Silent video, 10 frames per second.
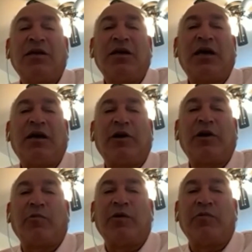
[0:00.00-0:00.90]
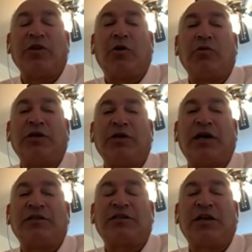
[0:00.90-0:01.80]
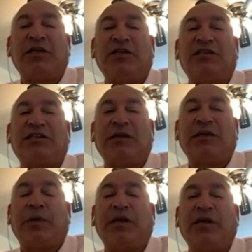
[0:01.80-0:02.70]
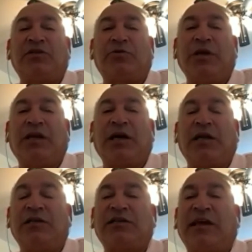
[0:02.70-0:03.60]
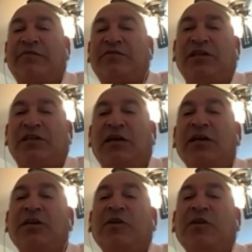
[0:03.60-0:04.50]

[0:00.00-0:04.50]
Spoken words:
when I went with the owner, I said, I need 60 pennies, 3 colors, FC Tigers. So